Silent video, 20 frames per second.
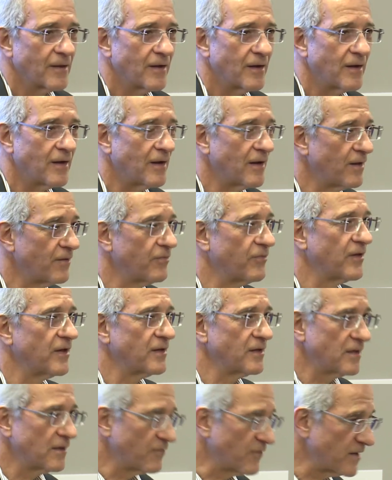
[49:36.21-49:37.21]
Uh,
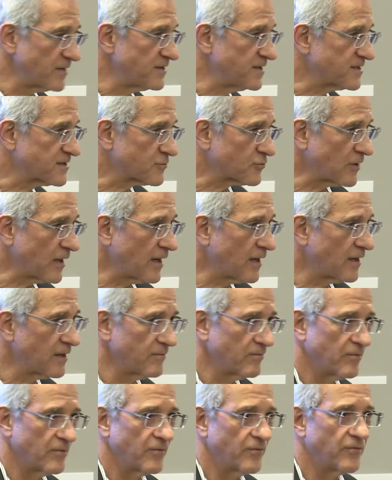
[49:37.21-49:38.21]
they, they
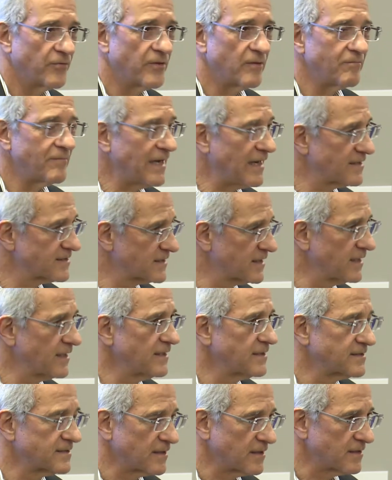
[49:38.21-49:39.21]
describe the mass
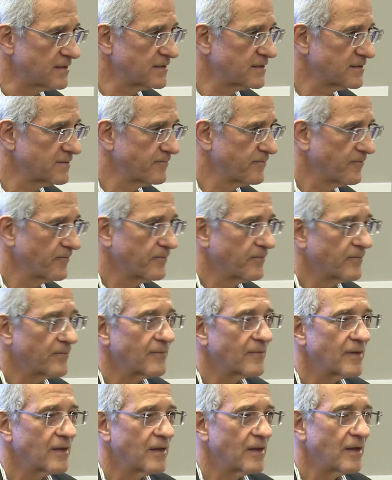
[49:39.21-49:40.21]
killing sites.
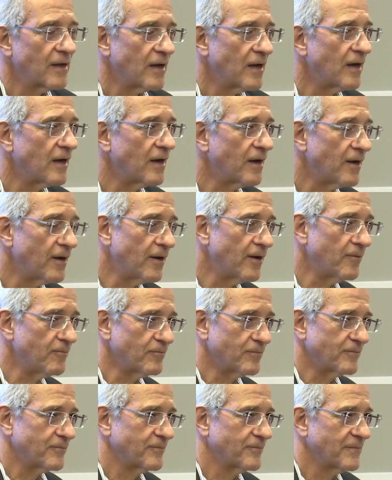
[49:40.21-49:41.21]

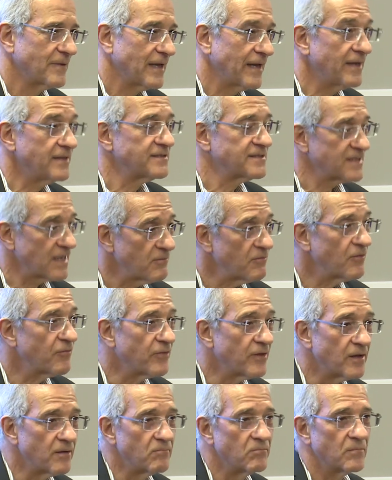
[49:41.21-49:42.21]
Um, and some of
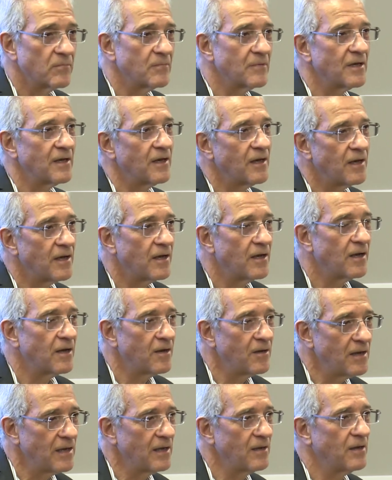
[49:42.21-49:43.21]
them uh,
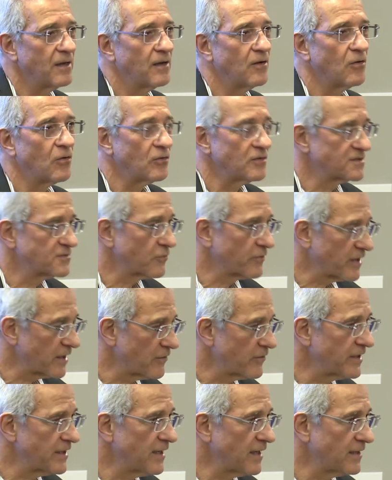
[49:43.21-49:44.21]
also
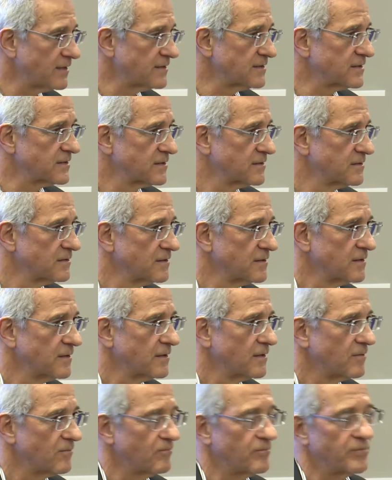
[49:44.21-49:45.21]
carry guns
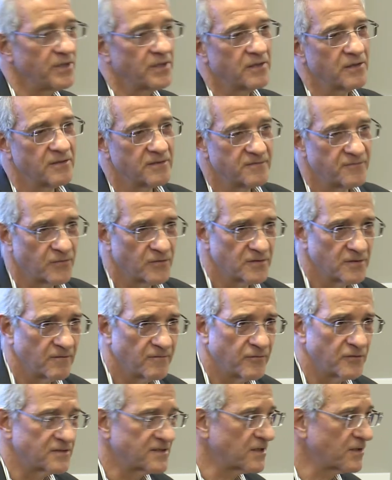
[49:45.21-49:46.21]
because for,
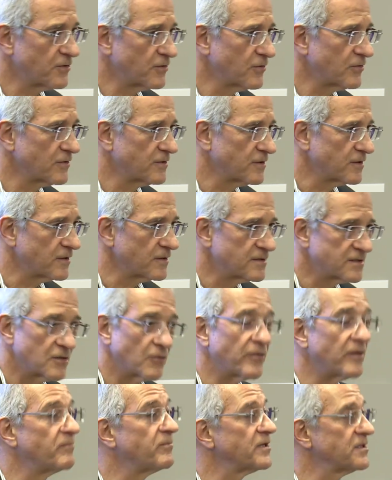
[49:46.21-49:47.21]
for security, so
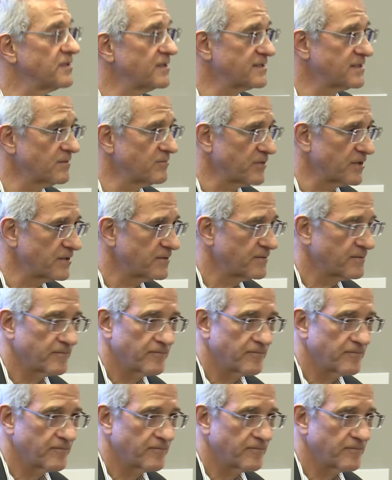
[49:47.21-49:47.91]
they participate.